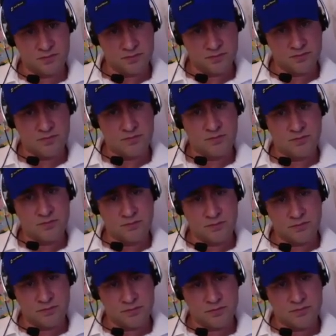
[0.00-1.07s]

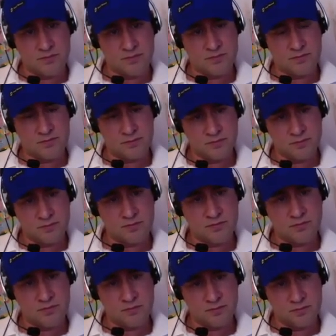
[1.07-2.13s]

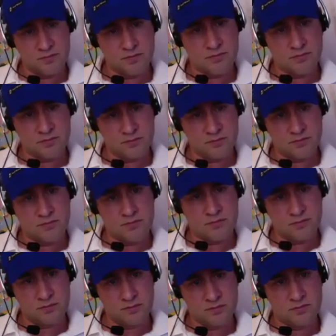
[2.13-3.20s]

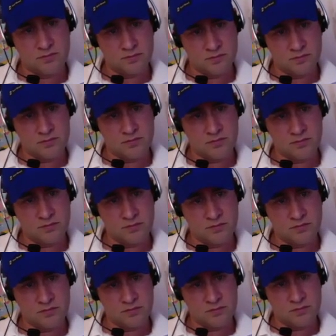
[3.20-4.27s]

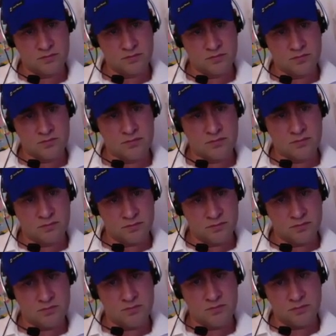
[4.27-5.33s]

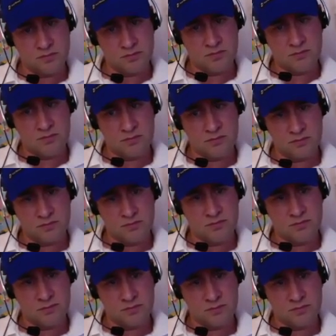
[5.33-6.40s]

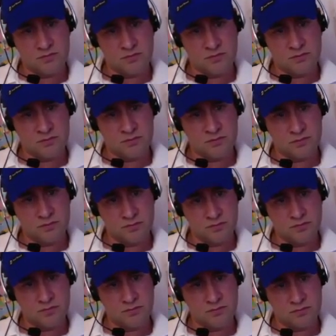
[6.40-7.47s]

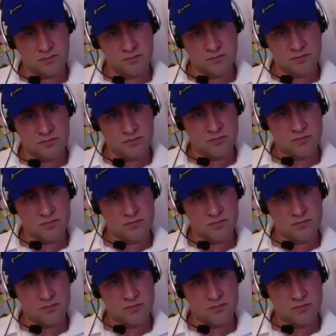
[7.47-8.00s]
This person isn't speaking.